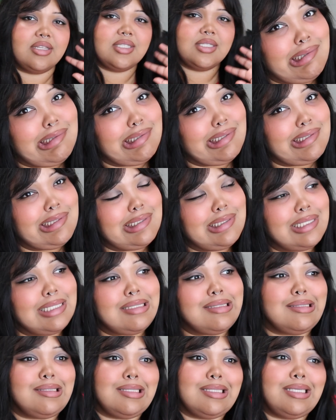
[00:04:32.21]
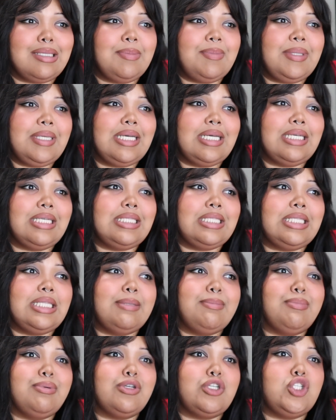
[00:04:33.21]
Kind of good that they did, because the
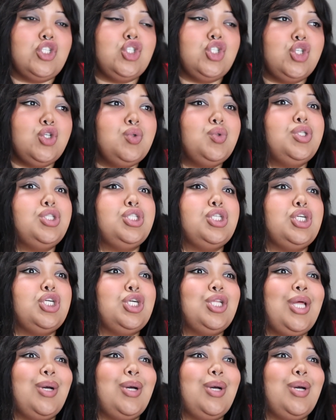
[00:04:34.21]
producer